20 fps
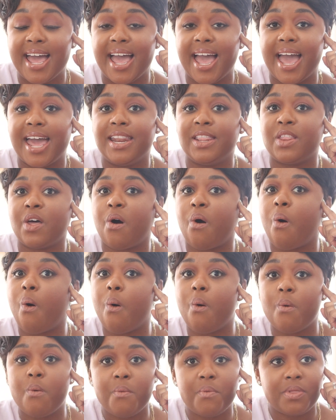And the
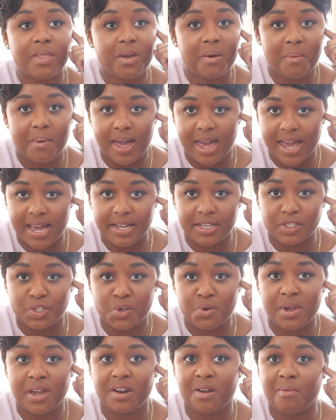only way
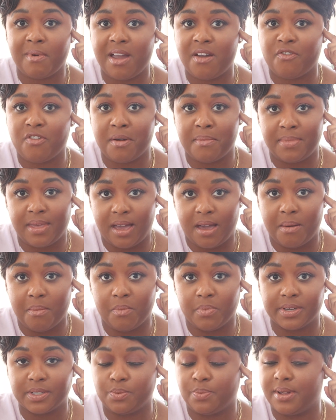to get away from
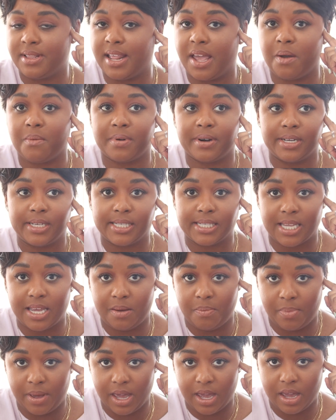them was when they were
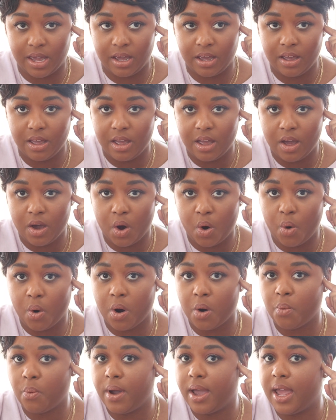sleeping
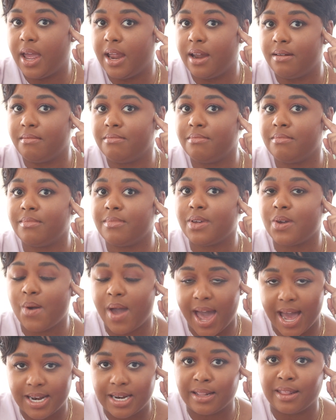or when you
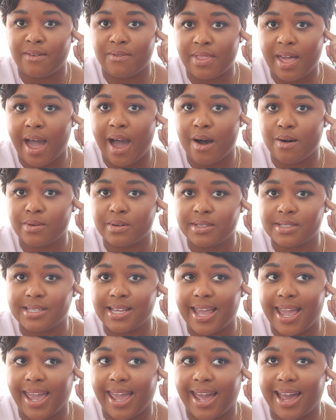had to leave the house.
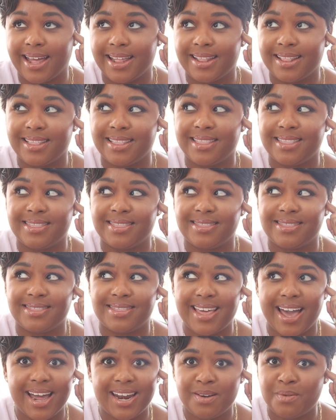And
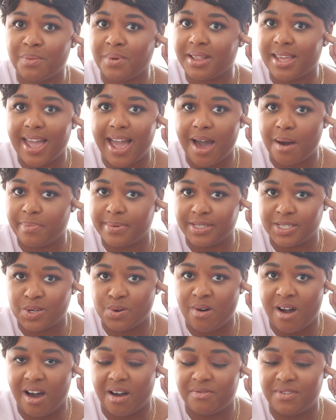that didn't really happen
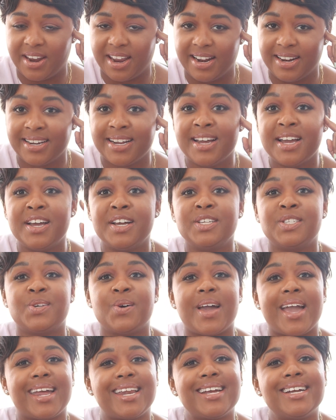too often.
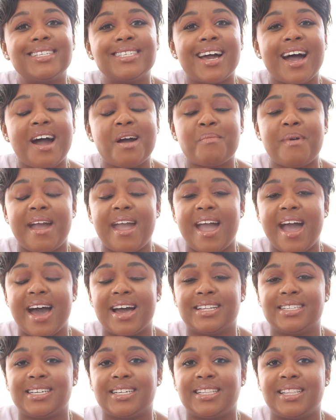So anytime I
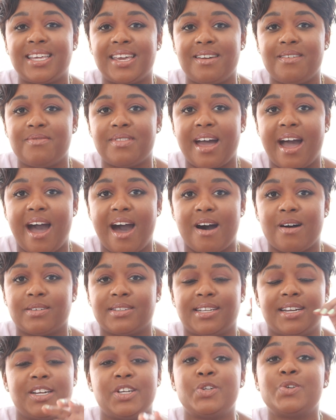had to leave the
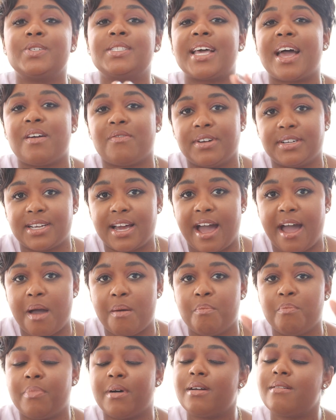house, and I do this every
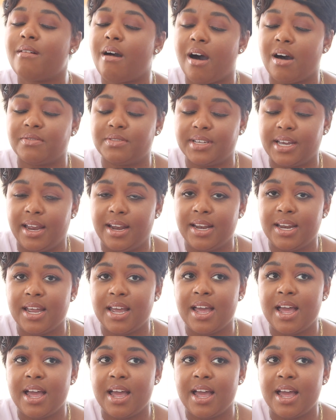time, but often,